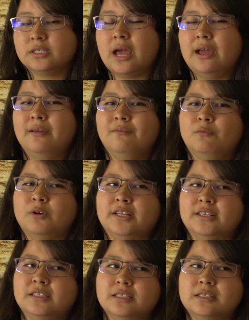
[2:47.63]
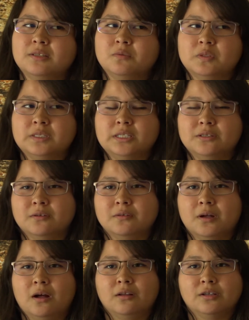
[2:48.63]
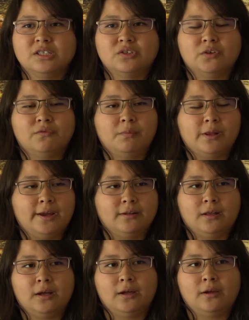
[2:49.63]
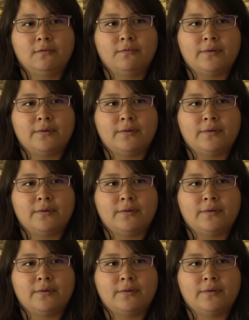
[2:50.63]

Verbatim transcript: I went into this with zero knowledge of plant life,